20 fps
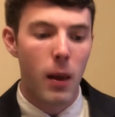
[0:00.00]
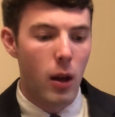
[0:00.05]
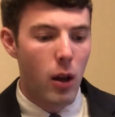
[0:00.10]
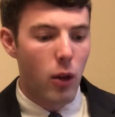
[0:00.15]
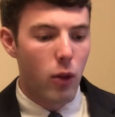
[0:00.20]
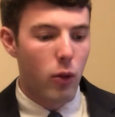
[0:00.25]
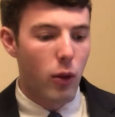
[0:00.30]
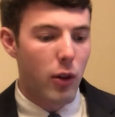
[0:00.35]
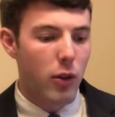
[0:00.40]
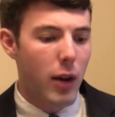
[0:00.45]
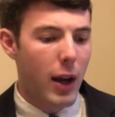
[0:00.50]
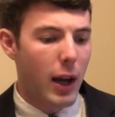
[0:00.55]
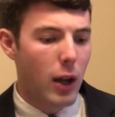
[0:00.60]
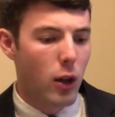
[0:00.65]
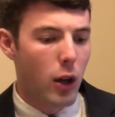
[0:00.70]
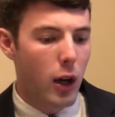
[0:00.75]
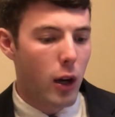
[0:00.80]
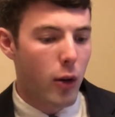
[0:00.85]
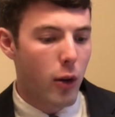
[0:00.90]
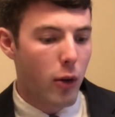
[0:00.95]
So let's take a
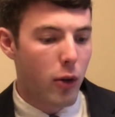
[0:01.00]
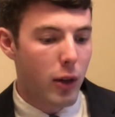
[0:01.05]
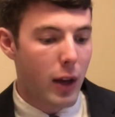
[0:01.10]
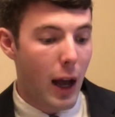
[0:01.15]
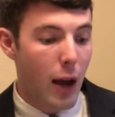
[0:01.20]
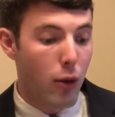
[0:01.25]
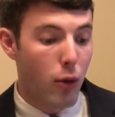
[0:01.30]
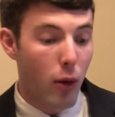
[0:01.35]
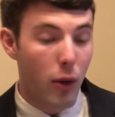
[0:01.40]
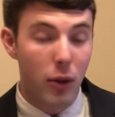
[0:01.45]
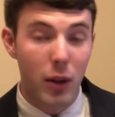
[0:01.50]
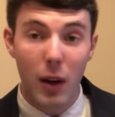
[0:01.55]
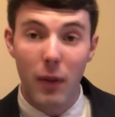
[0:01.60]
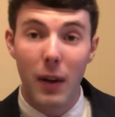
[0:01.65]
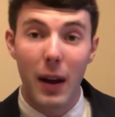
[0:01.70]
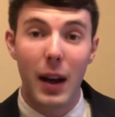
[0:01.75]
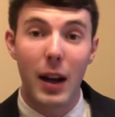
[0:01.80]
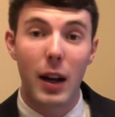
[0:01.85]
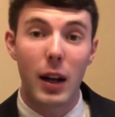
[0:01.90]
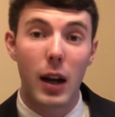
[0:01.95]
look at their schedule and see if
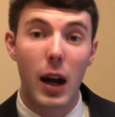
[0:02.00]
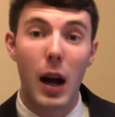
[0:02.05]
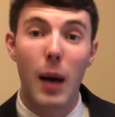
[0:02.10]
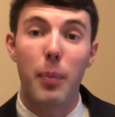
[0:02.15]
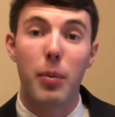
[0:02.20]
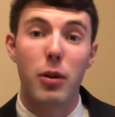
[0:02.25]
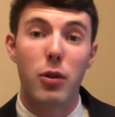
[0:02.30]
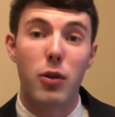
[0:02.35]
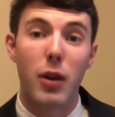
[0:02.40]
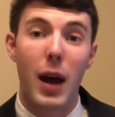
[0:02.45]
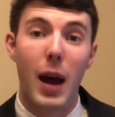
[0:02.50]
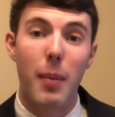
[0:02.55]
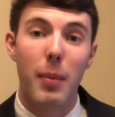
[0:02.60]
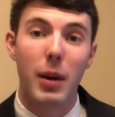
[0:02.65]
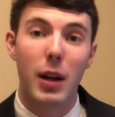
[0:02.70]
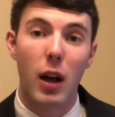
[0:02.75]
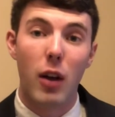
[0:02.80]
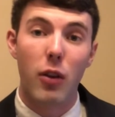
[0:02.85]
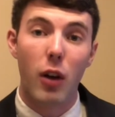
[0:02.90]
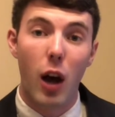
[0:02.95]
they can accomplish that,
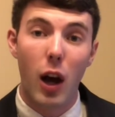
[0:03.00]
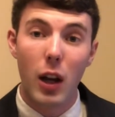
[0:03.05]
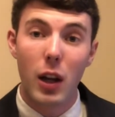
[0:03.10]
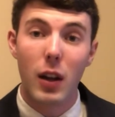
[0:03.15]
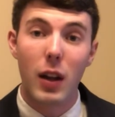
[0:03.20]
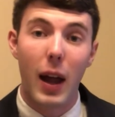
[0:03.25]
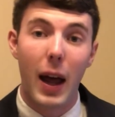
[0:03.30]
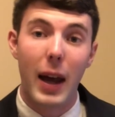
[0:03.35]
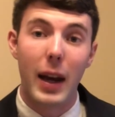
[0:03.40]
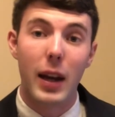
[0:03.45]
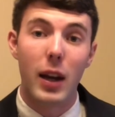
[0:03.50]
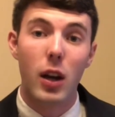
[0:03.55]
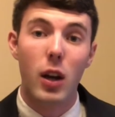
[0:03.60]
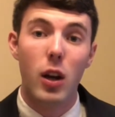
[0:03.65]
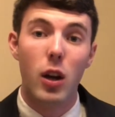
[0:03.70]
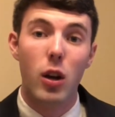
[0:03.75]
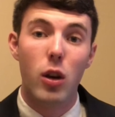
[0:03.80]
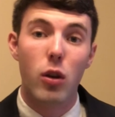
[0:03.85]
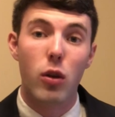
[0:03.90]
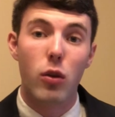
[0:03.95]
because unlike
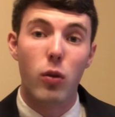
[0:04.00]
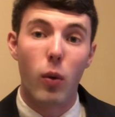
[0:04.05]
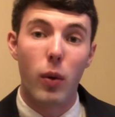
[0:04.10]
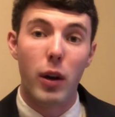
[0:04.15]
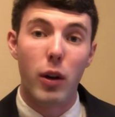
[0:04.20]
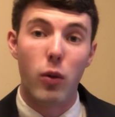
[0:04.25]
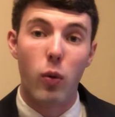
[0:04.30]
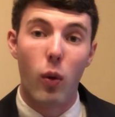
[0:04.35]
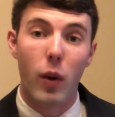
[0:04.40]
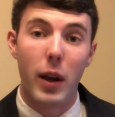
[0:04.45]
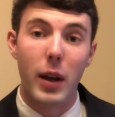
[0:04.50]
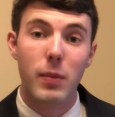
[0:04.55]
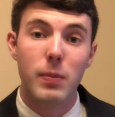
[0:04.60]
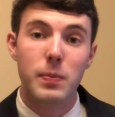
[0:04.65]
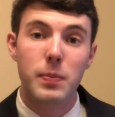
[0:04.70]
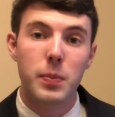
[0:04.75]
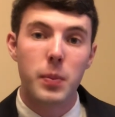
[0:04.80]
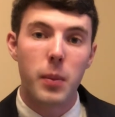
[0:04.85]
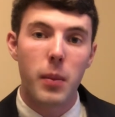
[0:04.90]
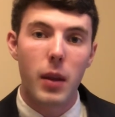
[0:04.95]
2020,
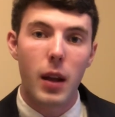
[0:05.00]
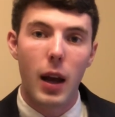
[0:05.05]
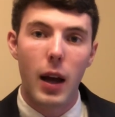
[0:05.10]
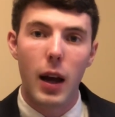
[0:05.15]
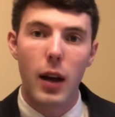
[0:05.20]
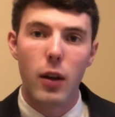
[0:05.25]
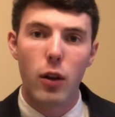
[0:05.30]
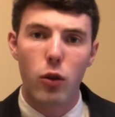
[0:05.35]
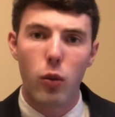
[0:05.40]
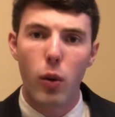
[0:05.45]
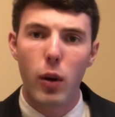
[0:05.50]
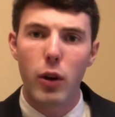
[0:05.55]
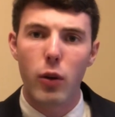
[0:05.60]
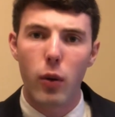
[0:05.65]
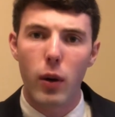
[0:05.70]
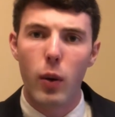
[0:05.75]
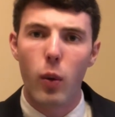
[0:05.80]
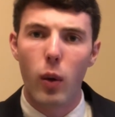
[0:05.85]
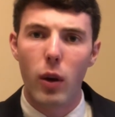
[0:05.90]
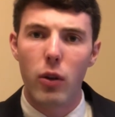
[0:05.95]
the
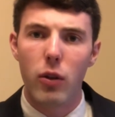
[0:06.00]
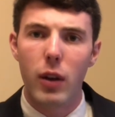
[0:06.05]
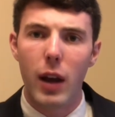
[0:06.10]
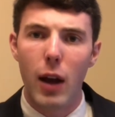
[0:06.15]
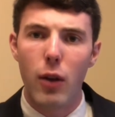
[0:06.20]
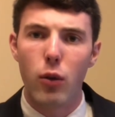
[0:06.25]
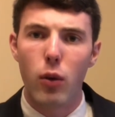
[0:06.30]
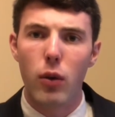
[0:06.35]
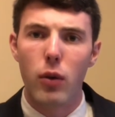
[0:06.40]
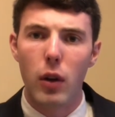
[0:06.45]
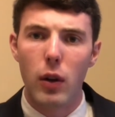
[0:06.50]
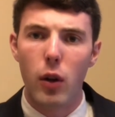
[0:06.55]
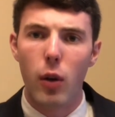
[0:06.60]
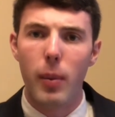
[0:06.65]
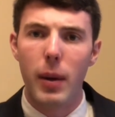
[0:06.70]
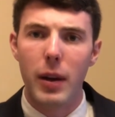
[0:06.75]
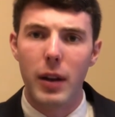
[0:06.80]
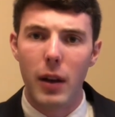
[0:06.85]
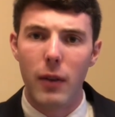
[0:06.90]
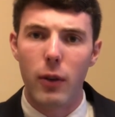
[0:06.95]
2021 schedule is a little
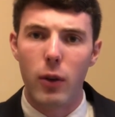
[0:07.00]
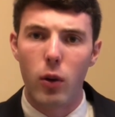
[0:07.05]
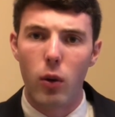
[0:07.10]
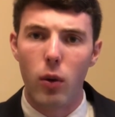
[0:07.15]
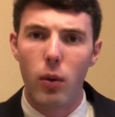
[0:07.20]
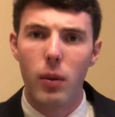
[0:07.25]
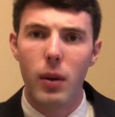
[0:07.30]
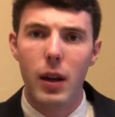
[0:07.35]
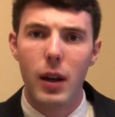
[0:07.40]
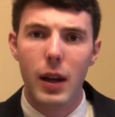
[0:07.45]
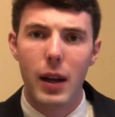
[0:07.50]
bit difficult.